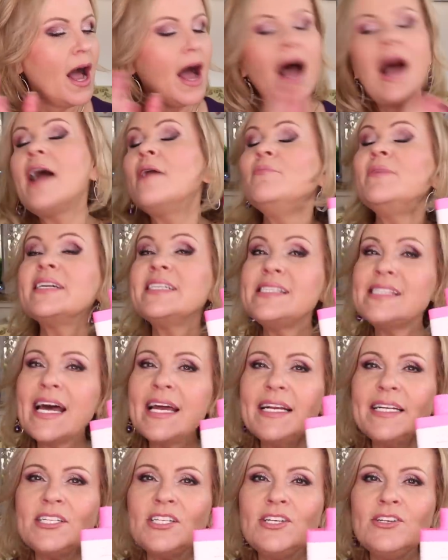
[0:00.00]
I'm
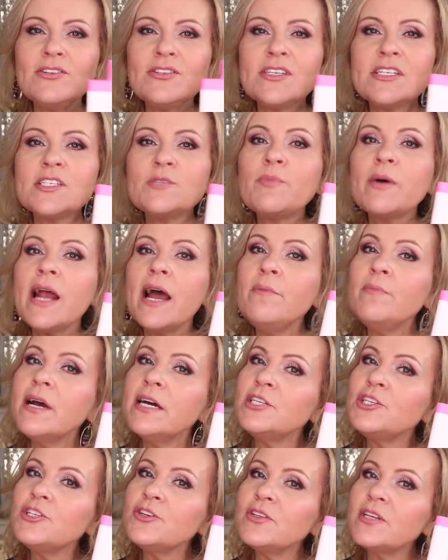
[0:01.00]
excited to use this, but I'm
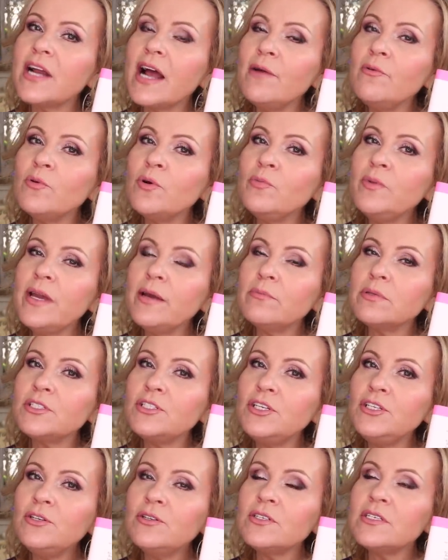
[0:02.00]
not sure that I will be able
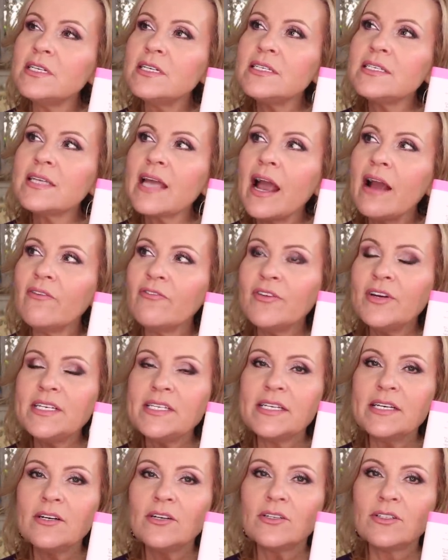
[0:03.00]
to use this every
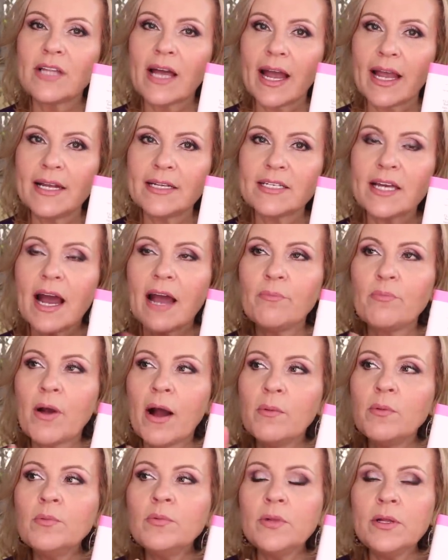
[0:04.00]
single night. I
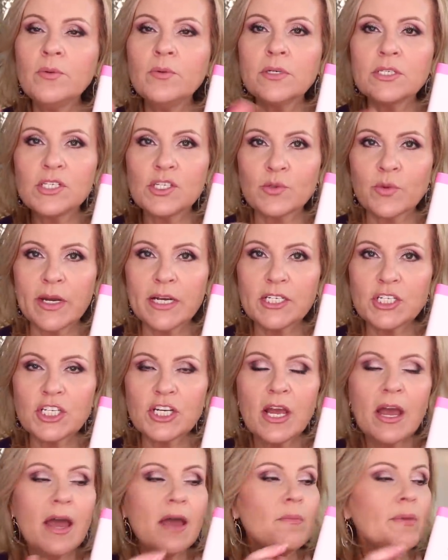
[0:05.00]
probably will switch
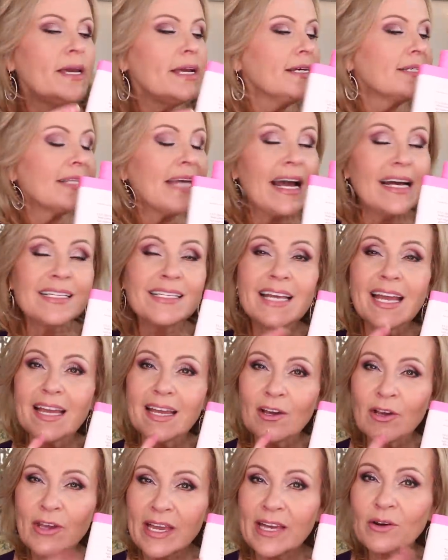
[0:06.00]
because as
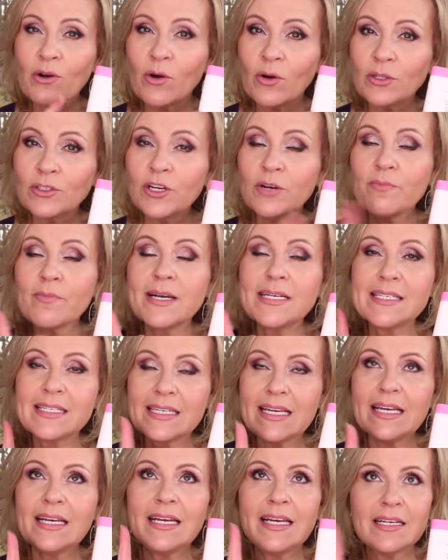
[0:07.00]
I get older, my
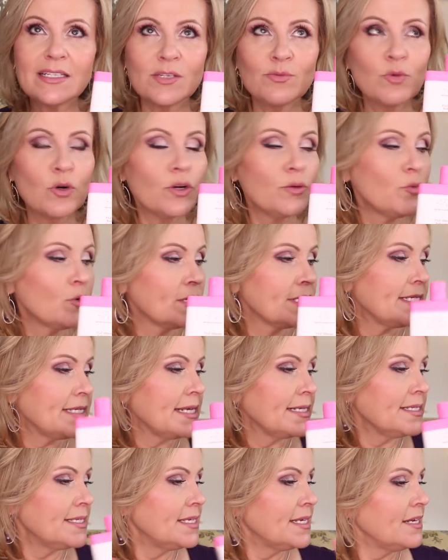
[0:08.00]
skin gets more and more
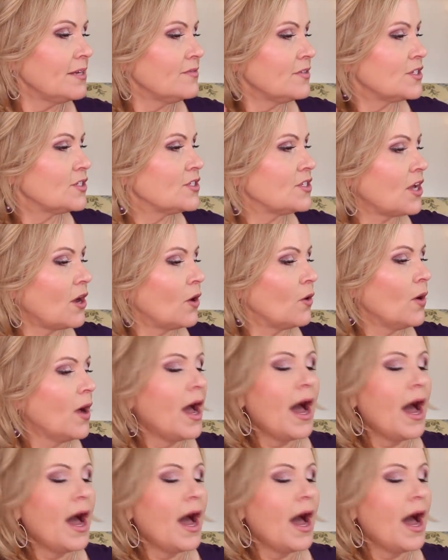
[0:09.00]
sensitive. So